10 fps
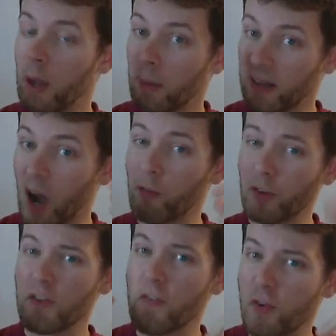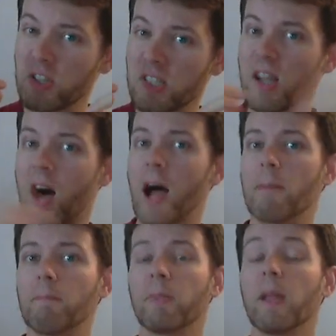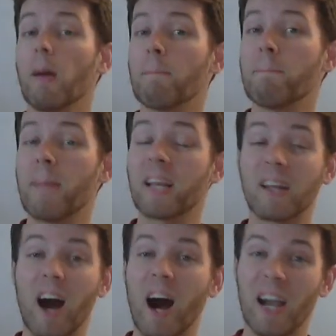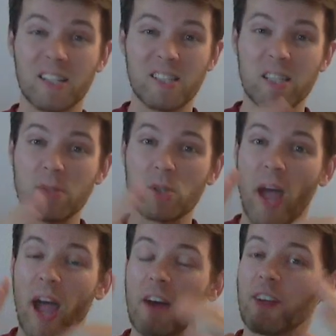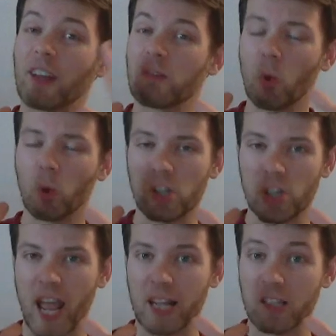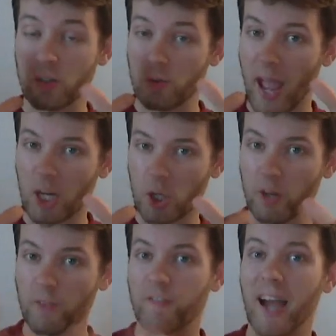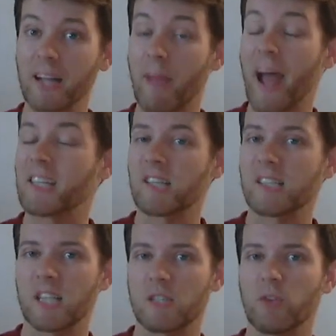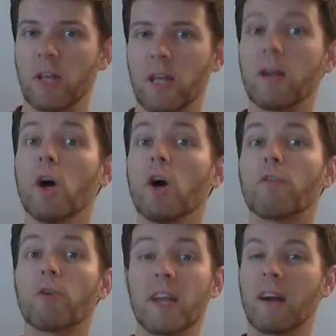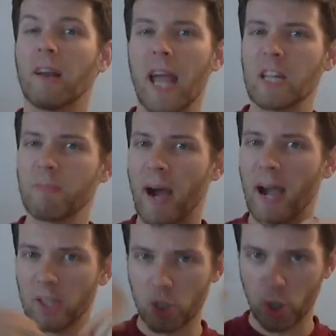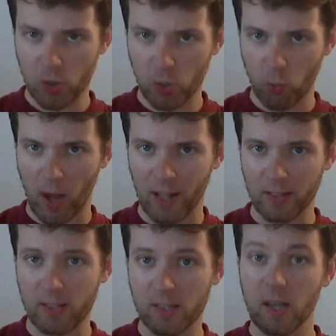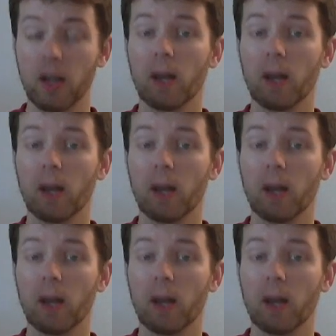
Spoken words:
but now for the first time, mankind seems to have a small chance to actually fight back successfully, for they are led by the Chosen Ones,